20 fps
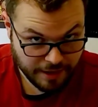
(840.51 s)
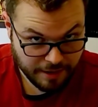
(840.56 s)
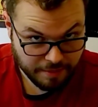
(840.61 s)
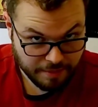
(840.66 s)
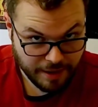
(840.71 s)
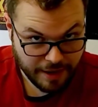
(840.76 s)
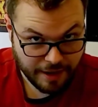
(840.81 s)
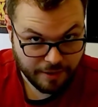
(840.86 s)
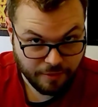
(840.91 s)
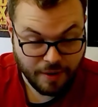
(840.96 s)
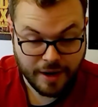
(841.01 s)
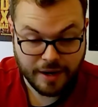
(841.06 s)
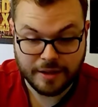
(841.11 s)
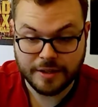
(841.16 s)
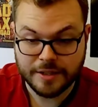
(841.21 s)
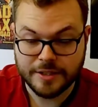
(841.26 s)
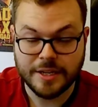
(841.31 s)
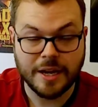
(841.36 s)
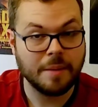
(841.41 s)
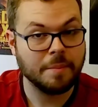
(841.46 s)
of my ranking
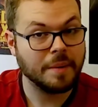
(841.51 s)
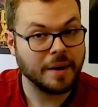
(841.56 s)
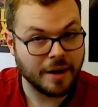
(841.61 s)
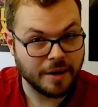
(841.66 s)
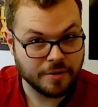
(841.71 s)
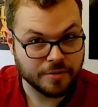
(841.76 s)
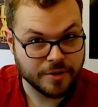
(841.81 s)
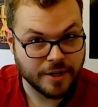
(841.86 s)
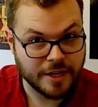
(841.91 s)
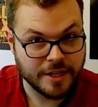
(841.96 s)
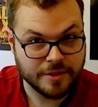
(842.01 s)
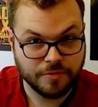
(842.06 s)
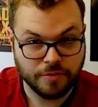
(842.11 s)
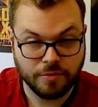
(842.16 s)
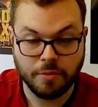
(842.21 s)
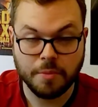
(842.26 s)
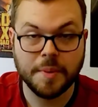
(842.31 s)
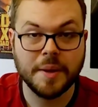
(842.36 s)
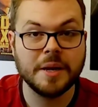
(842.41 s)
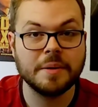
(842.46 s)
lists, I apologize for
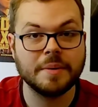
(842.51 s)
repeating